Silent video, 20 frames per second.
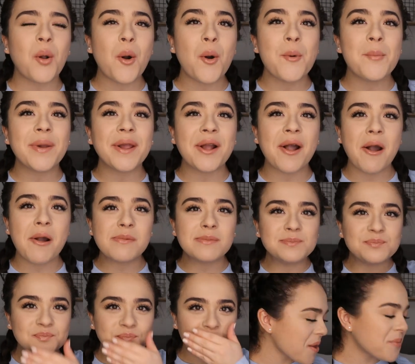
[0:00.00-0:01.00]
Oh my god.
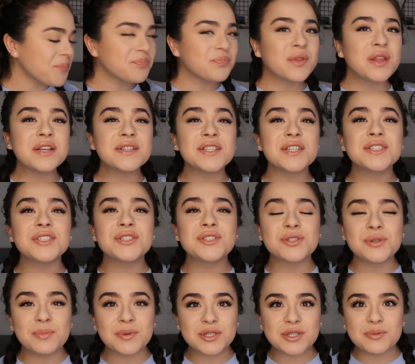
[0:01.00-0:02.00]
These are
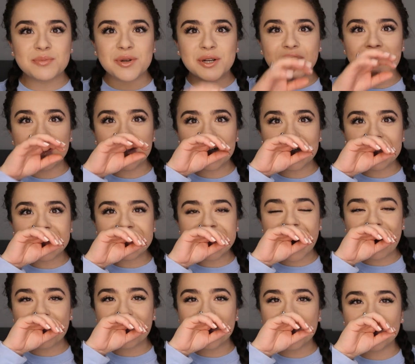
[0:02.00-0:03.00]
super, super good. They're
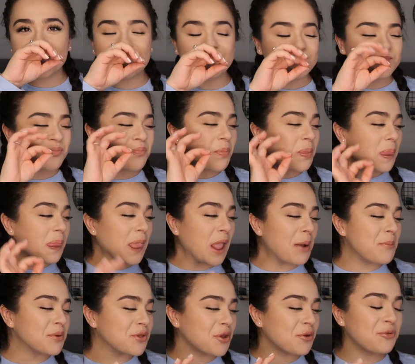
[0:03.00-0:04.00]
sour though,
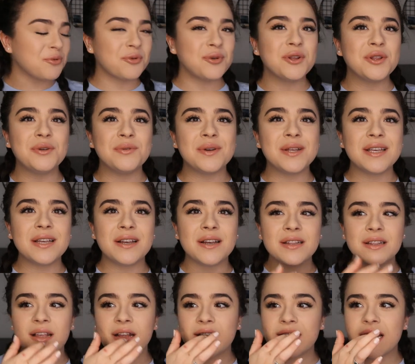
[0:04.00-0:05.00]
but they're really, really
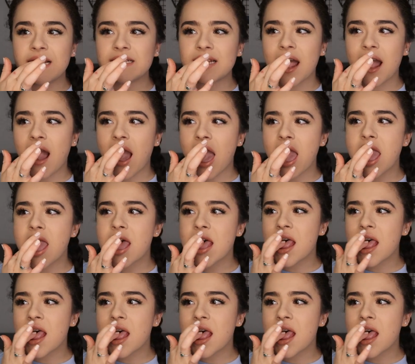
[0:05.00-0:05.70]
good. They taste like,